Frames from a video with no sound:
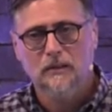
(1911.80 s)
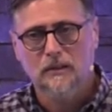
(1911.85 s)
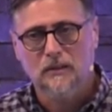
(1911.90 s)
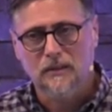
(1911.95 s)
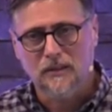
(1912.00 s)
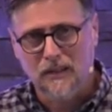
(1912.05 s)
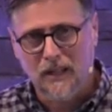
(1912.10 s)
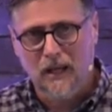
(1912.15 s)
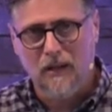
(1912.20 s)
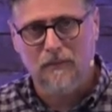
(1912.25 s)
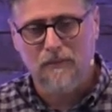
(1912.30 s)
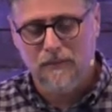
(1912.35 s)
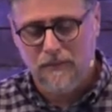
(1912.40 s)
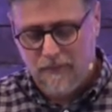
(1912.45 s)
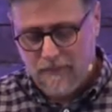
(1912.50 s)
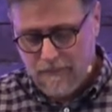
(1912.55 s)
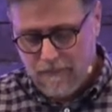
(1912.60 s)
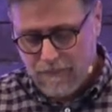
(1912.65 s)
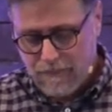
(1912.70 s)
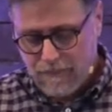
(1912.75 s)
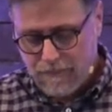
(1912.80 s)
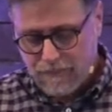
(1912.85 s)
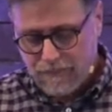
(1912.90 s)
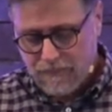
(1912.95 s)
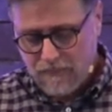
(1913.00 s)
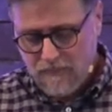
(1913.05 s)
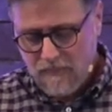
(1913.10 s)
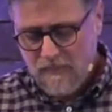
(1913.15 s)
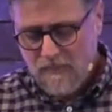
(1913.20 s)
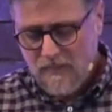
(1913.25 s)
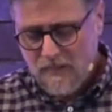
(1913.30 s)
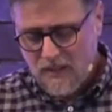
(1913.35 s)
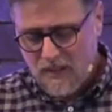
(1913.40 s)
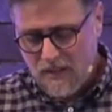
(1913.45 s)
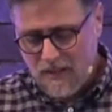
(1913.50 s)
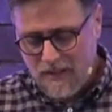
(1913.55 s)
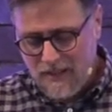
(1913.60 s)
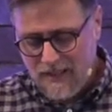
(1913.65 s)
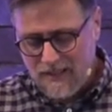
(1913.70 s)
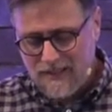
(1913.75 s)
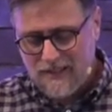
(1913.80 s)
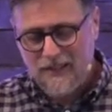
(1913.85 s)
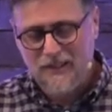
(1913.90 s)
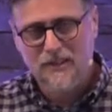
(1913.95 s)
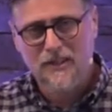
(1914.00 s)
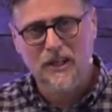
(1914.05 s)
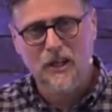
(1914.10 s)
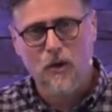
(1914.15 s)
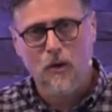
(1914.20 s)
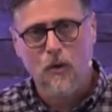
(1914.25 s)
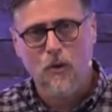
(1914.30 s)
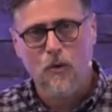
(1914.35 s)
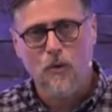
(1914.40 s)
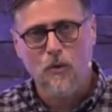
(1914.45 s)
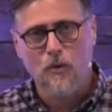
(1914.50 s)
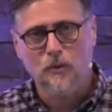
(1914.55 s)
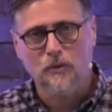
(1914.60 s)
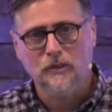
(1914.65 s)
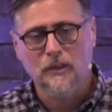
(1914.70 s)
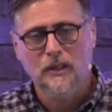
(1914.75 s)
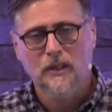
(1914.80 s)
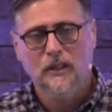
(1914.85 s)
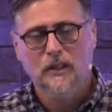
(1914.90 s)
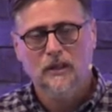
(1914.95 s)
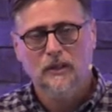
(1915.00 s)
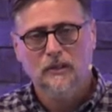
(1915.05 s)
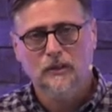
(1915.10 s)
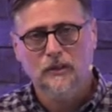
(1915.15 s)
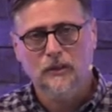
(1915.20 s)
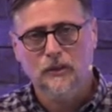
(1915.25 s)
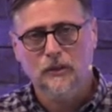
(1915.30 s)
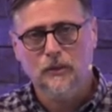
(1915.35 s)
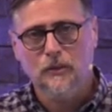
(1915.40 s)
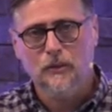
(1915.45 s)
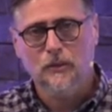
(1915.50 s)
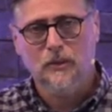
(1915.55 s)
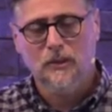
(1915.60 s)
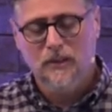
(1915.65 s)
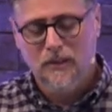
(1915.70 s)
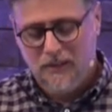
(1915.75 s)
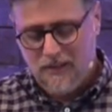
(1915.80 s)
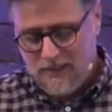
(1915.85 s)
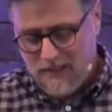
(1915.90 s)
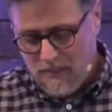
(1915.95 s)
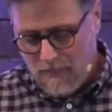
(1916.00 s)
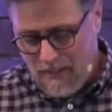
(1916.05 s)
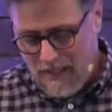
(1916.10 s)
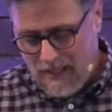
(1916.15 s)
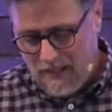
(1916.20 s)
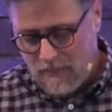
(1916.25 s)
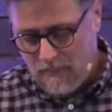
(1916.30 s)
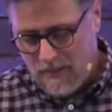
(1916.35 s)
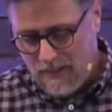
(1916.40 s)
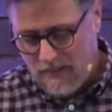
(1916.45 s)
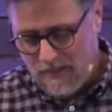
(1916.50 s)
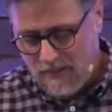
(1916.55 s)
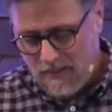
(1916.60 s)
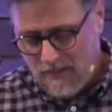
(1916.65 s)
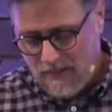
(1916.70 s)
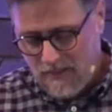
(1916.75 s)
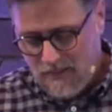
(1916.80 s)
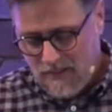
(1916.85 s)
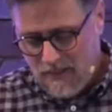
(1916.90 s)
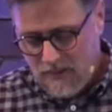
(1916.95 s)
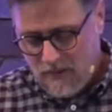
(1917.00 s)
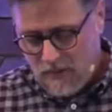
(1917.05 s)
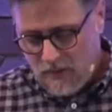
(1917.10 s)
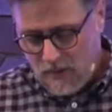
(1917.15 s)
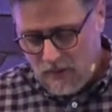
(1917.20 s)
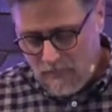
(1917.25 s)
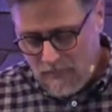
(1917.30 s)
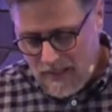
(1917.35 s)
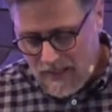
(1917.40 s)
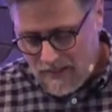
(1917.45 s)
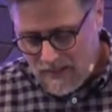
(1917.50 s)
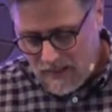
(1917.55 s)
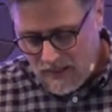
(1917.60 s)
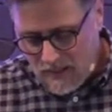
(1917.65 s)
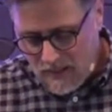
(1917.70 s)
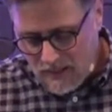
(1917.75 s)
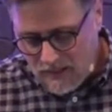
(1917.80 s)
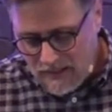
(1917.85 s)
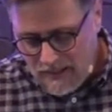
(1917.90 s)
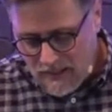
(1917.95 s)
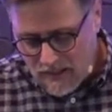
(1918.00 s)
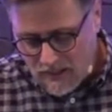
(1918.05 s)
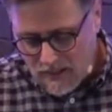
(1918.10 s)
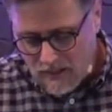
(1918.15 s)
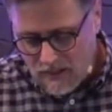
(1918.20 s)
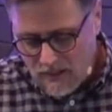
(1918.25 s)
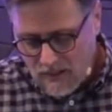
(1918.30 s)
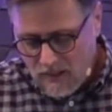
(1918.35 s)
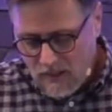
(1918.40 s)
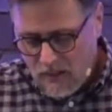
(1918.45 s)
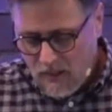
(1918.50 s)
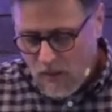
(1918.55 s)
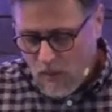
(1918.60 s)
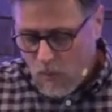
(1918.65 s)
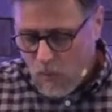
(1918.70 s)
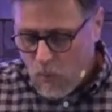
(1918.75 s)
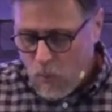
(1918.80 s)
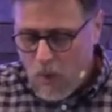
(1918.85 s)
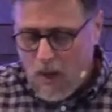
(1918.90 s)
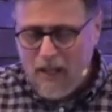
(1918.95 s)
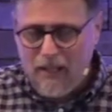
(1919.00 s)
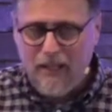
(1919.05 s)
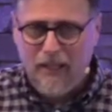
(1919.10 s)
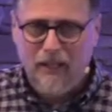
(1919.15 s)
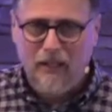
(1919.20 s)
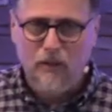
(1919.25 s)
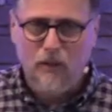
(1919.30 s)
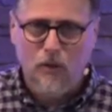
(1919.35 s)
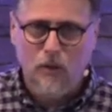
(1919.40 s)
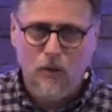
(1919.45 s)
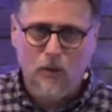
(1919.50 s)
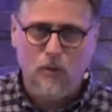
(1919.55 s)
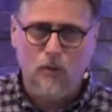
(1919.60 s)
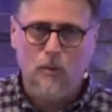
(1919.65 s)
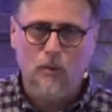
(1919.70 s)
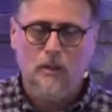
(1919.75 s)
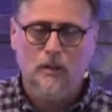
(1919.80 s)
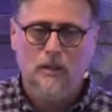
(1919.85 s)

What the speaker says: love. This is the old, new commandment. John makes it clear what and who